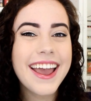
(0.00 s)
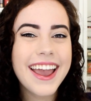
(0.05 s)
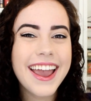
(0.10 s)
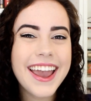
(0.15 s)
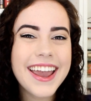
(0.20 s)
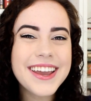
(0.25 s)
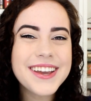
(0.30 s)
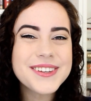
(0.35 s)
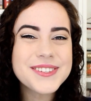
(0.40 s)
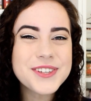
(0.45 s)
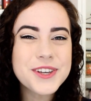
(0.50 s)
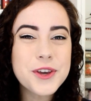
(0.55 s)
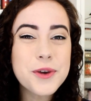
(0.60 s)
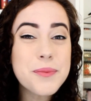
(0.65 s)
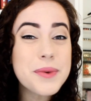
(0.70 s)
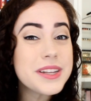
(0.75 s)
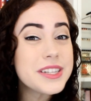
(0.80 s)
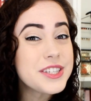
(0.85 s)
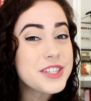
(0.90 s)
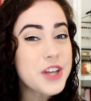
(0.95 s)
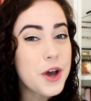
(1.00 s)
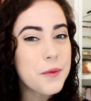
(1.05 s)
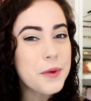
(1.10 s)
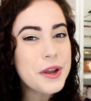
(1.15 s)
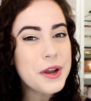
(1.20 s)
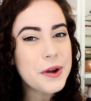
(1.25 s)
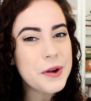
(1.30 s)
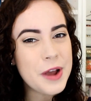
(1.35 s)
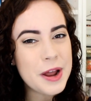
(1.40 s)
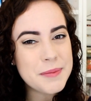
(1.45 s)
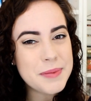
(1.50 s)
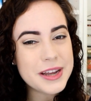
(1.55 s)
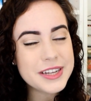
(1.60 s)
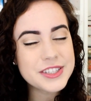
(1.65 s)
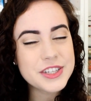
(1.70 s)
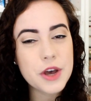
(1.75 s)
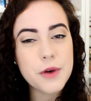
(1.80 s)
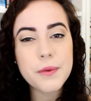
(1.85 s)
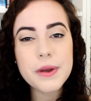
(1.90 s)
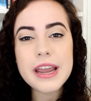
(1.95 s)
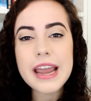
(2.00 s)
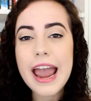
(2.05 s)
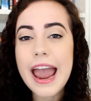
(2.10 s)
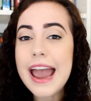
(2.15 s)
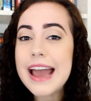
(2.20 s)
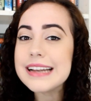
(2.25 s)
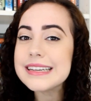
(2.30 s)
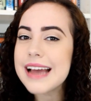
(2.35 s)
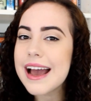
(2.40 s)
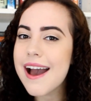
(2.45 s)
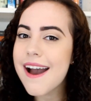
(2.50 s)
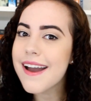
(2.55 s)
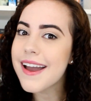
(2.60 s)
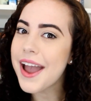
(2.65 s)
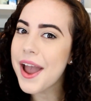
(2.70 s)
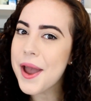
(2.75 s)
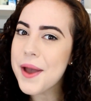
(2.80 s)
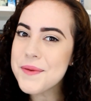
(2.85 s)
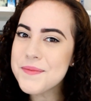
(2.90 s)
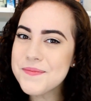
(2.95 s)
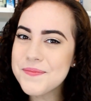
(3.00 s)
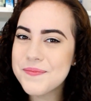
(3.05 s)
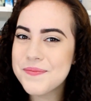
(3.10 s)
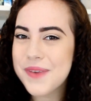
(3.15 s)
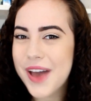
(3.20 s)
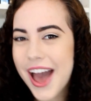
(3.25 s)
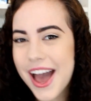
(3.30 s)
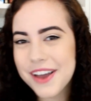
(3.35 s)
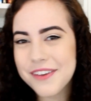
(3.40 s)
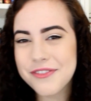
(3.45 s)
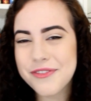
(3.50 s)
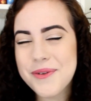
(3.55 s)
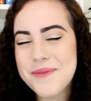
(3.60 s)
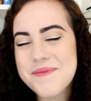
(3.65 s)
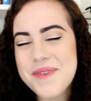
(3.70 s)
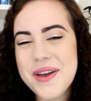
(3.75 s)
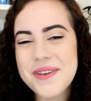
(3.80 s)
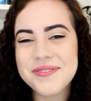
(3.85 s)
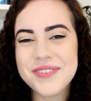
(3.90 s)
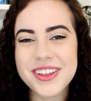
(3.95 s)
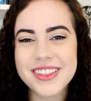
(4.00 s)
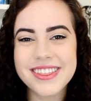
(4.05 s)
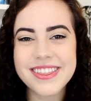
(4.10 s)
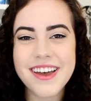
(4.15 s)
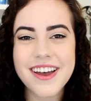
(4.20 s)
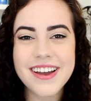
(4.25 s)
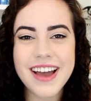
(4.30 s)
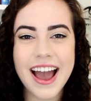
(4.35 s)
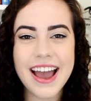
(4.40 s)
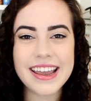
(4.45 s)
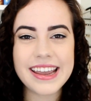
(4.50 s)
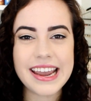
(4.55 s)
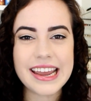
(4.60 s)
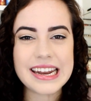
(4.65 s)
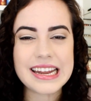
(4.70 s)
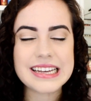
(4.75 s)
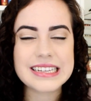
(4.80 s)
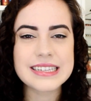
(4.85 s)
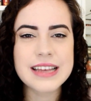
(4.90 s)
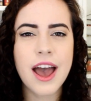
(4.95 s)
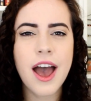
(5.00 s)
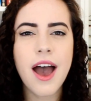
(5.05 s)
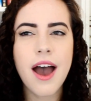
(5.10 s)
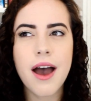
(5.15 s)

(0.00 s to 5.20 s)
Hey YouTube, it's Zoe or Read by Zoe, and I am back from my month-long hiatus.